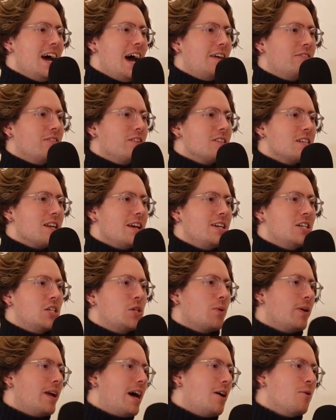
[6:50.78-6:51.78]
Everyone's
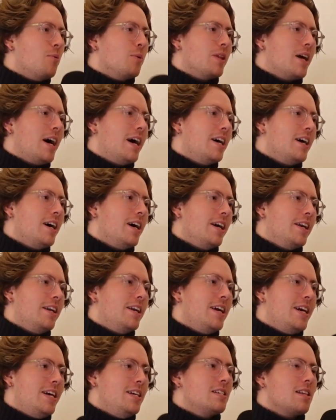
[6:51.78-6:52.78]
like, "Do you want help with that?"
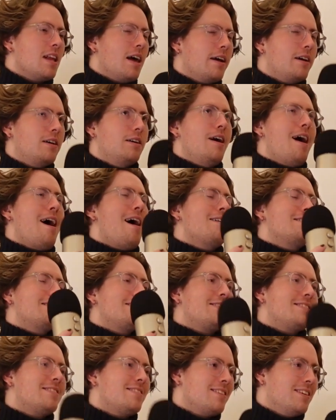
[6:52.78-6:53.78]
And he's like,
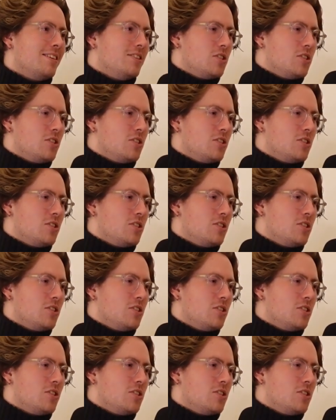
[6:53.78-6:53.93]
"Yes."